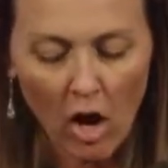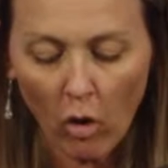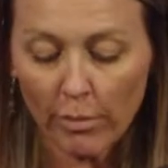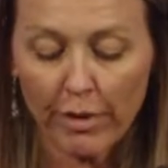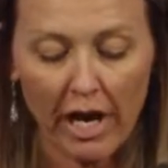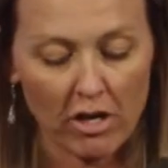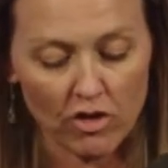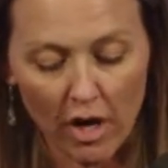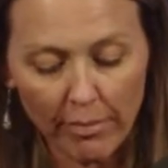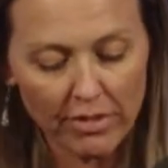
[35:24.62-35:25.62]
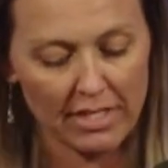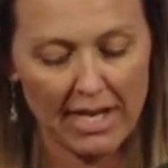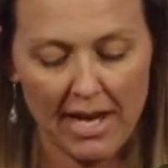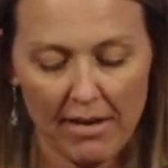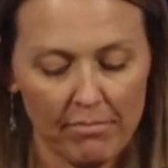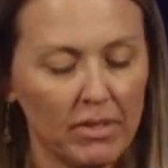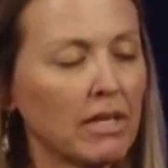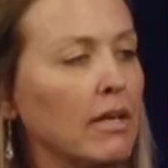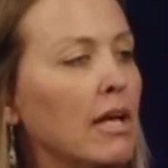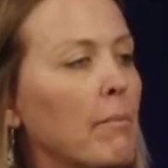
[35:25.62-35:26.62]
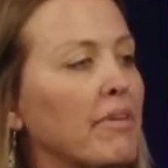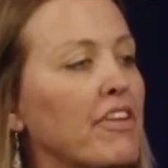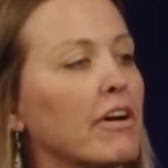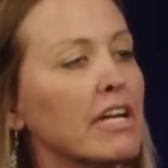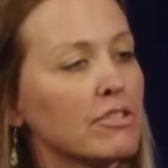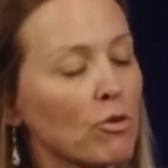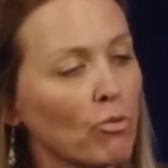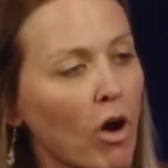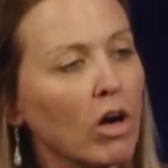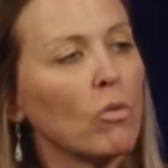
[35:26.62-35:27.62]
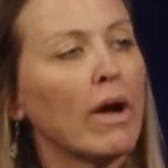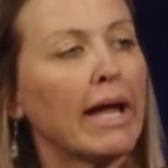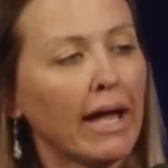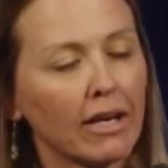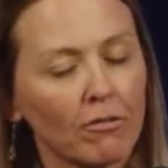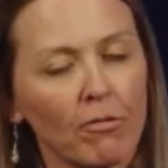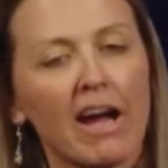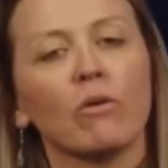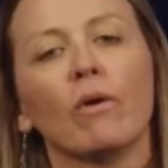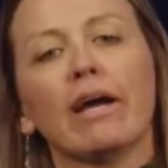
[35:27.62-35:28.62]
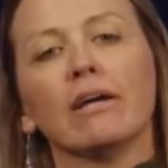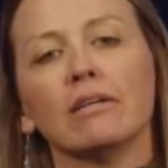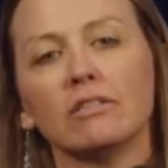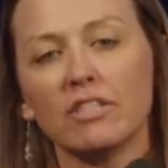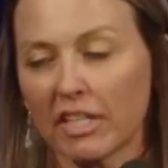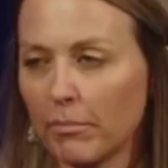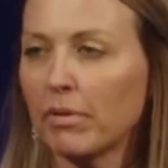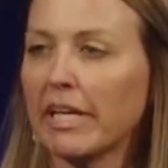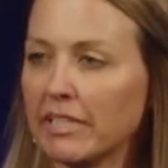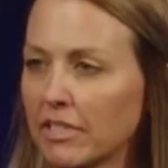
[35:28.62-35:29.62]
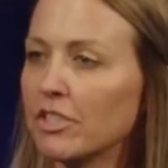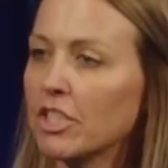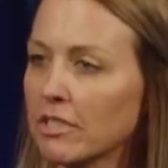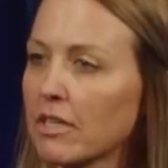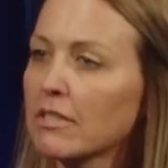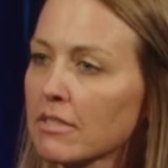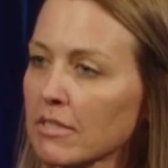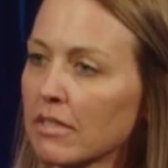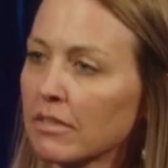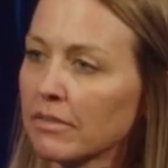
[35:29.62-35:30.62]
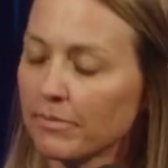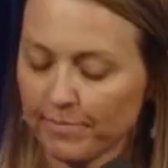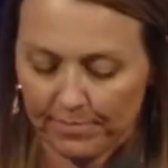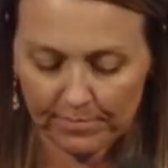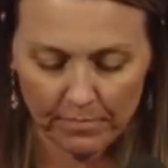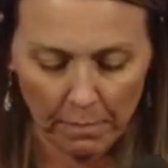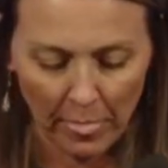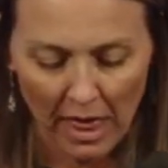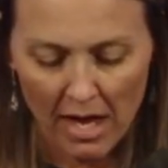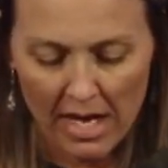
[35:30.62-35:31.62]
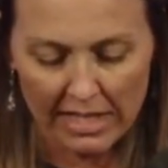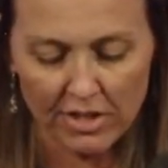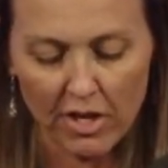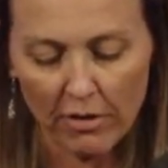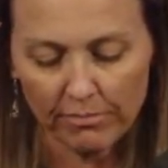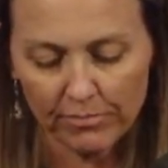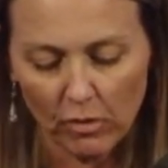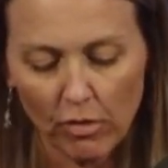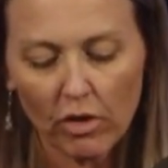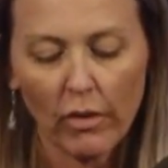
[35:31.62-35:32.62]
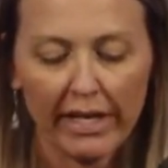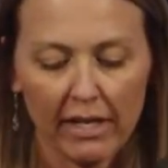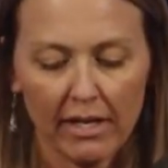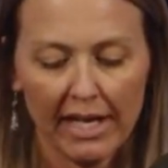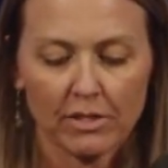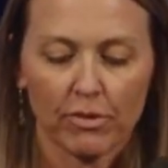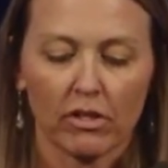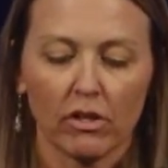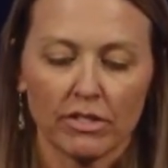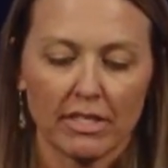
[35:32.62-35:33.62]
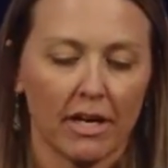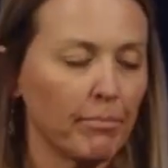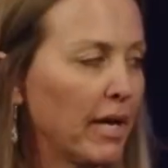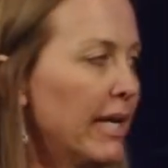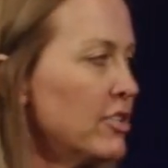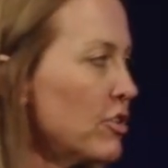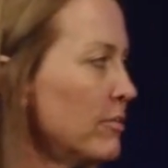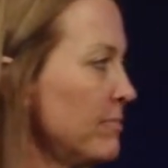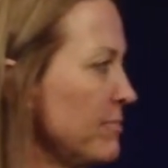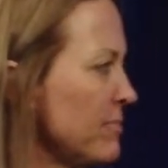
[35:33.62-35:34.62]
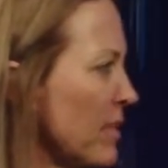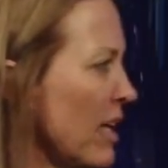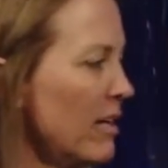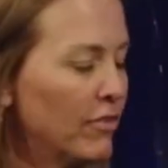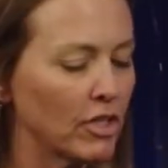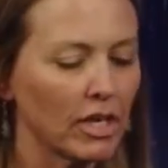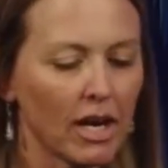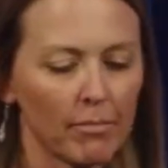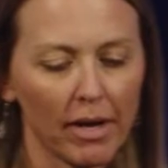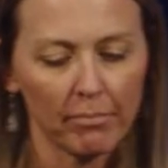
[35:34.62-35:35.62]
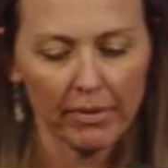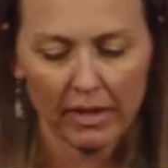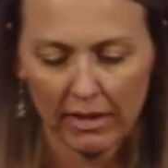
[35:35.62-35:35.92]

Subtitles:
or bring our troubles to him, but there is a wrong way and a right way to complain to Jesus. And so, real quick, as we're closing up, Angel, if you could come up,